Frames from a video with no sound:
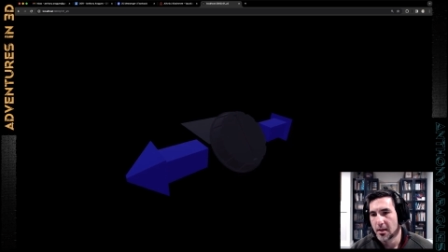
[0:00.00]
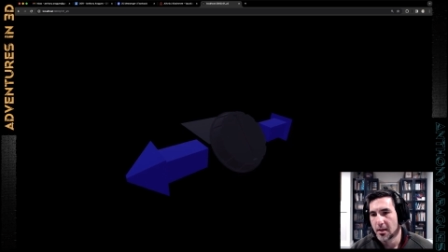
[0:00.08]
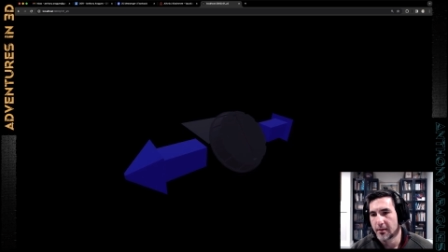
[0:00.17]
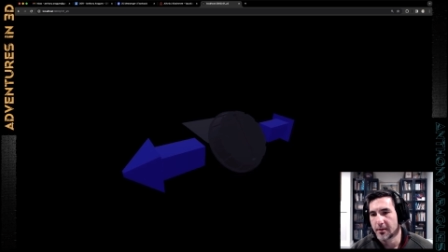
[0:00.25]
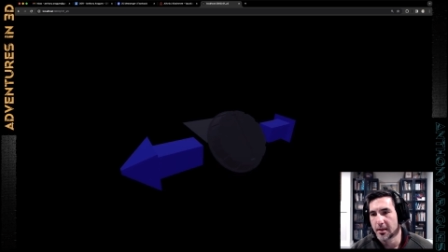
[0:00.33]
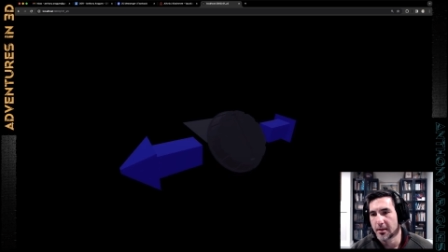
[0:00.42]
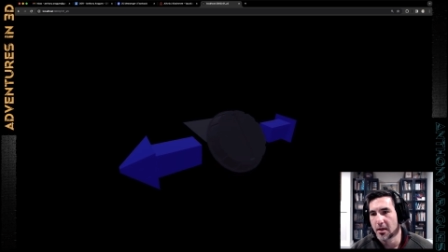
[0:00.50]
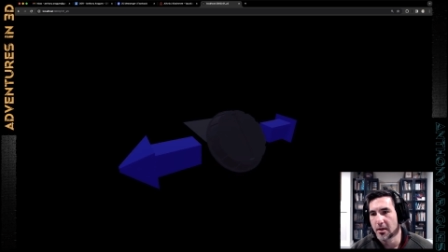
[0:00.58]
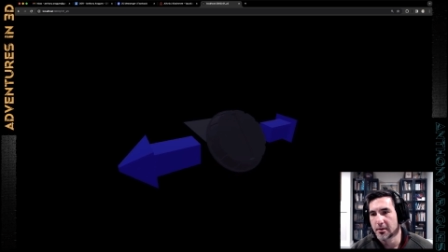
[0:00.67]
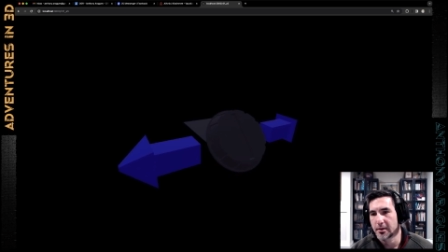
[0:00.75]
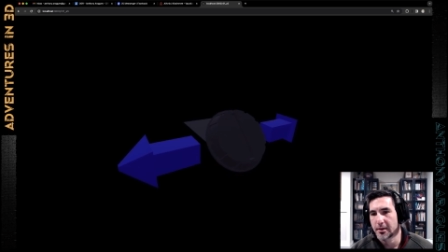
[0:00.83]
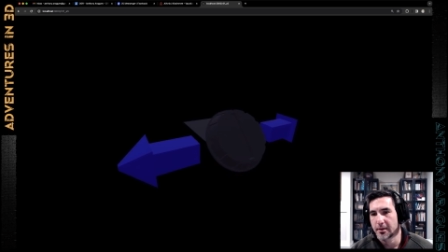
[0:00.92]
I've got an
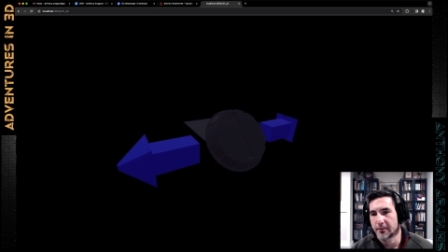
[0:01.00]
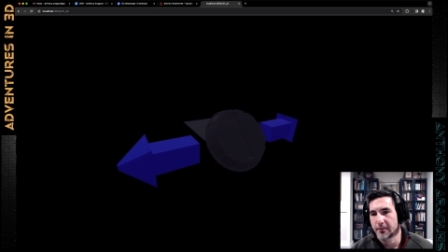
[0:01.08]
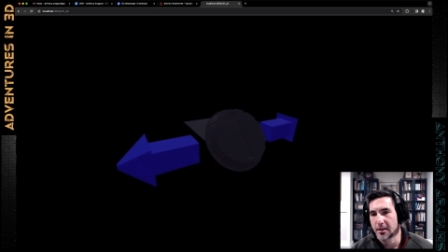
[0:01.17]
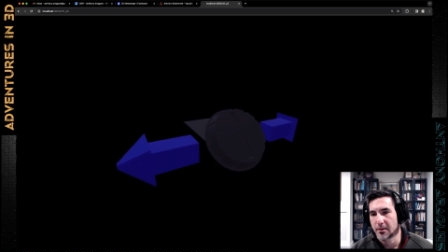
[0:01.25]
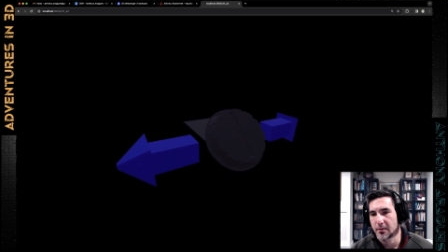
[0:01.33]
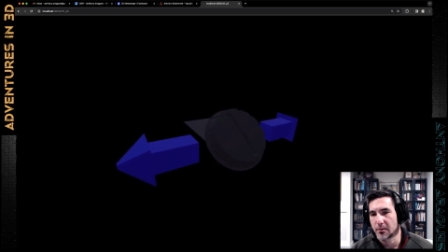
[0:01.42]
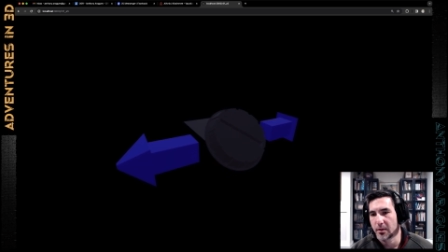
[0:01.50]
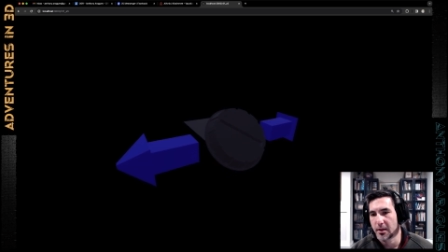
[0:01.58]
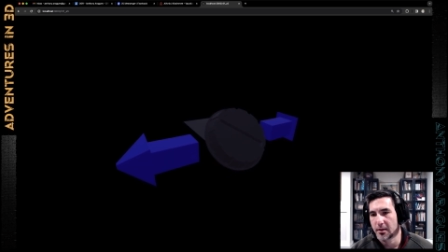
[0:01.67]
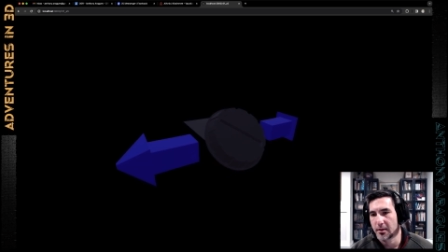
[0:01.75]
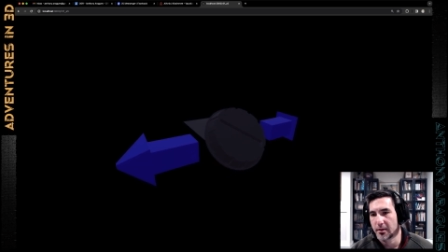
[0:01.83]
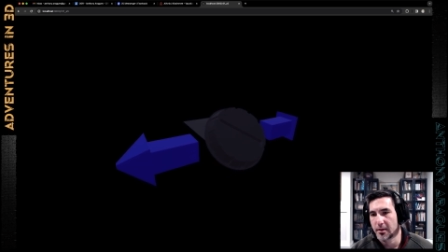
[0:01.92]
on-click event
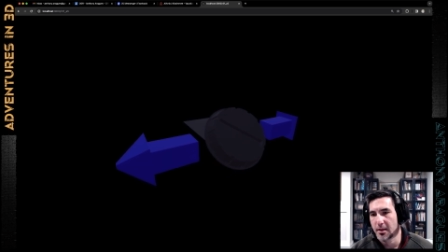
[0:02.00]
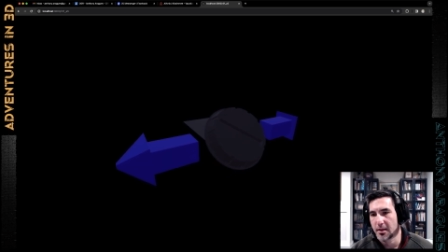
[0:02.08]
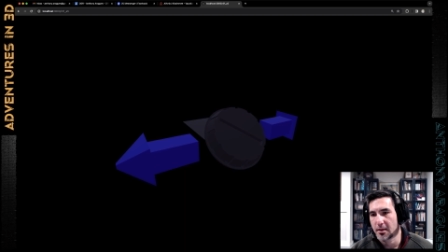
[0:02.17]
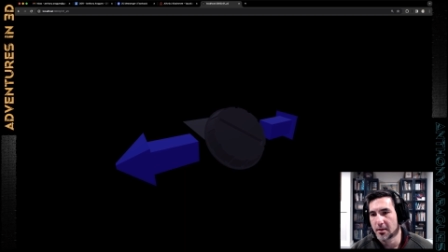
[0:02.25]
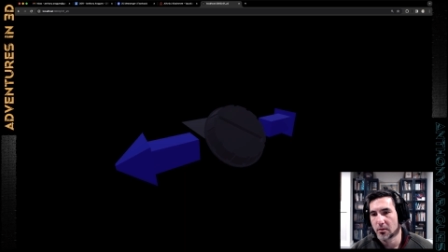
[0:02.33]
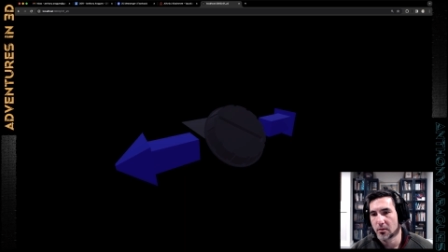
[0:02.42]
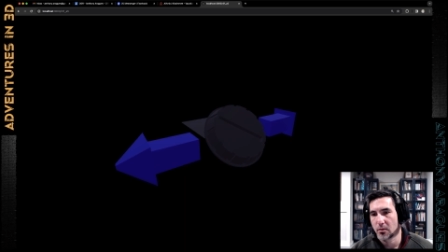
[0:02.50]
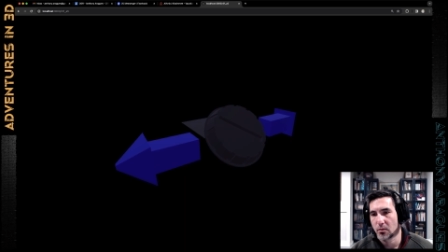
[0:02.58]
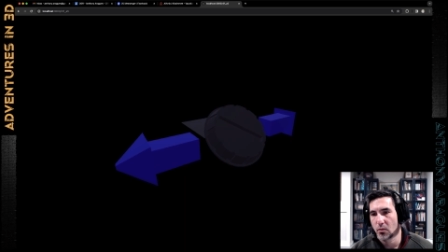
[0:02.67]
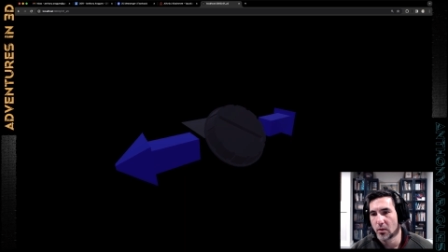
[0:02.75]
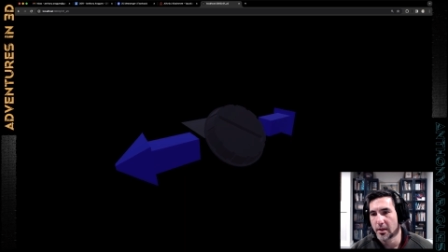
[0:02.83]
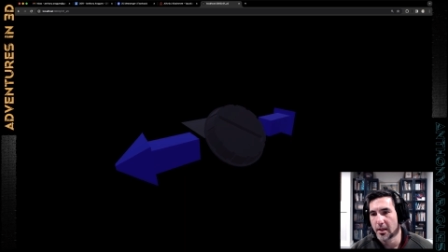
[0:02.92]
where the
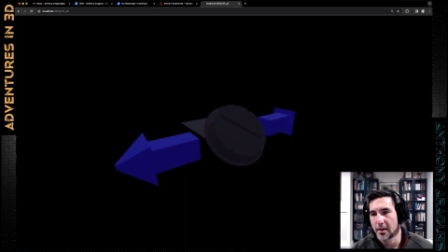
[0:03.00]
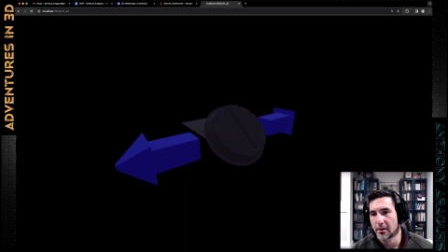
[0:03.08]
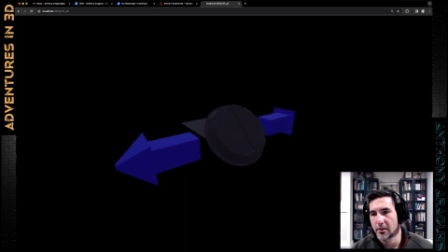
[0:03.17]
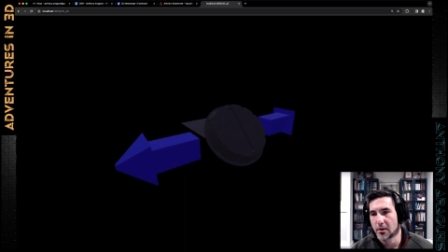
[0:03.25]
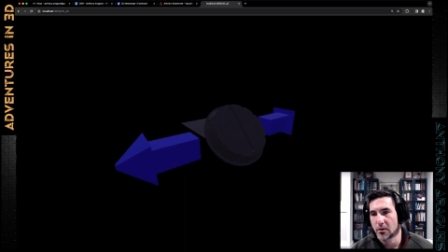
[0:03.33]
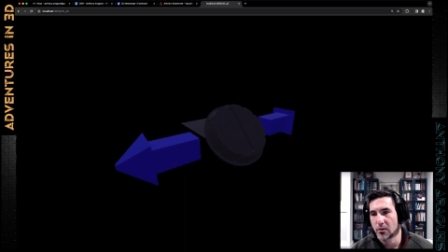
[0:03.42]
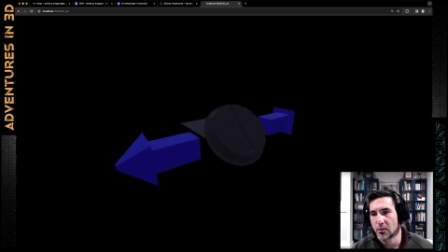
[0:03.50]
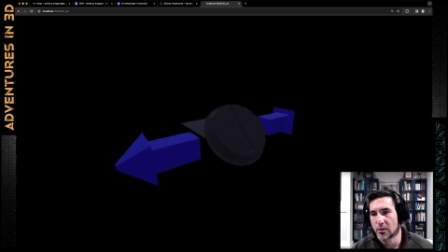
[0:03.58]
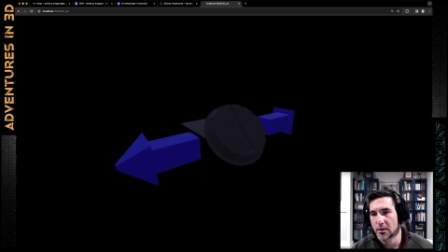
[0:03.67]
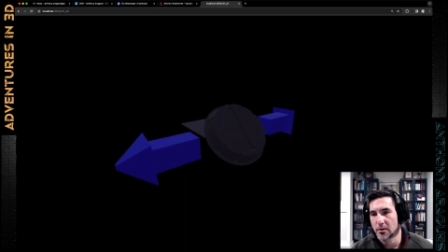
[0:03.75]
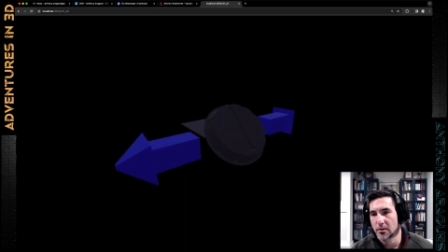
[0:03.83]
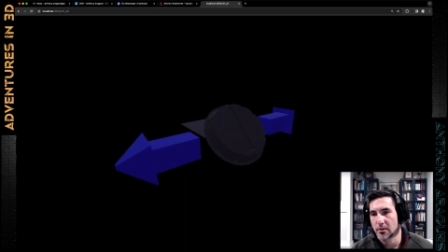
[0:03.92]
one arrow
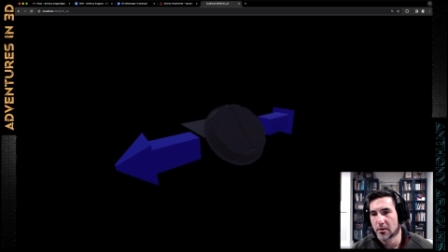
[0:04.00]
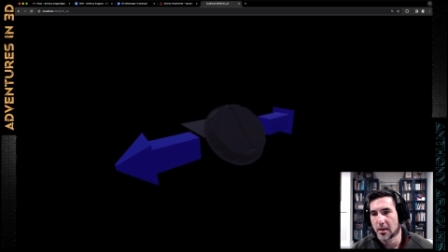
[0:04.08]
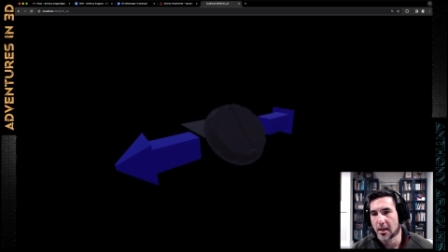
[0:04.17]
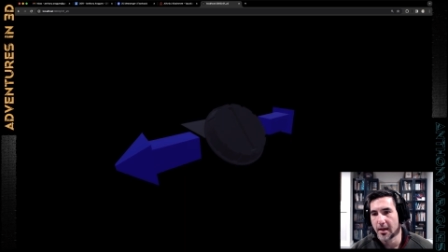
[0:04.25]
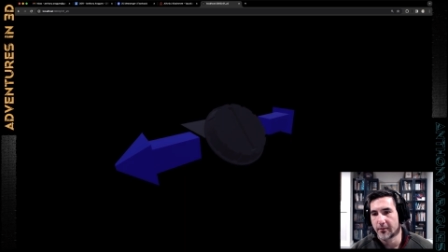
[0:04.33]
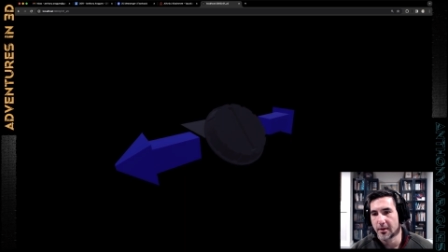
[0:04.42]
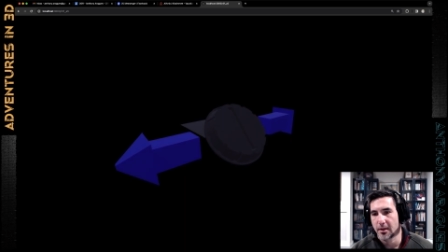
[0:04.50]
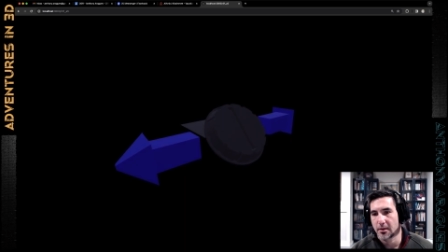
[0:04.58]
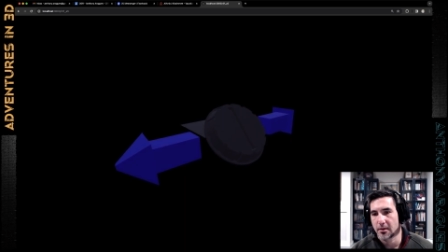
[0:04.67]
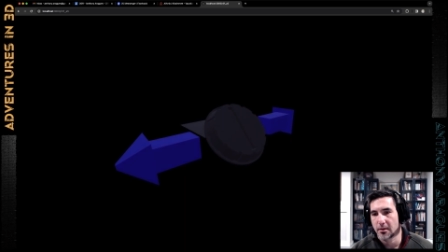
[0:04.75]
will have it